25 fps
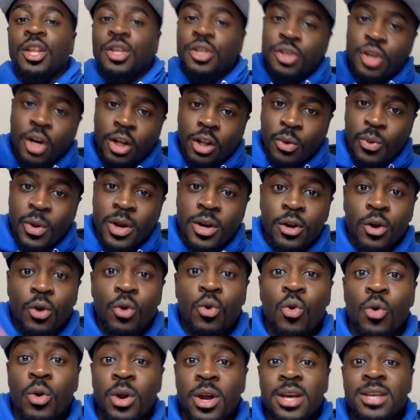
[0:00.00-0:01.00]
Y'all already know
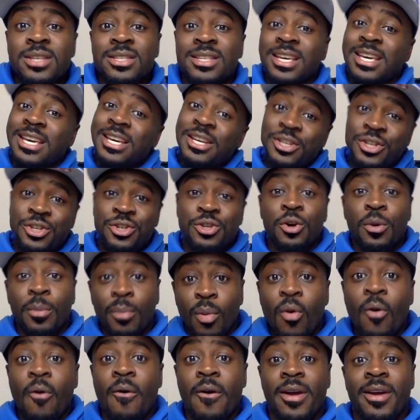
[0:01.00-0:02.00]
who it is. It's your
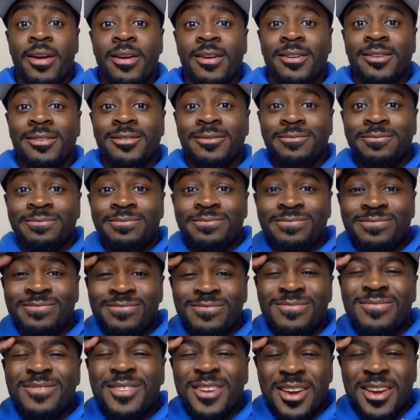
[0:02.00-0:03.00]
boy,
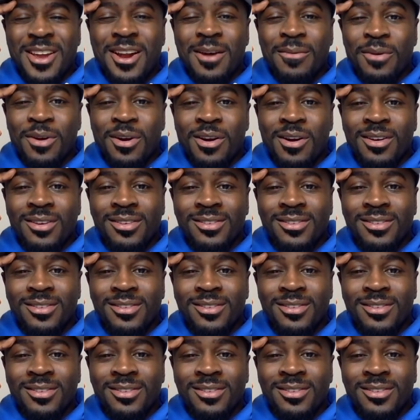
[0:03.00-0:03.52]
and I'm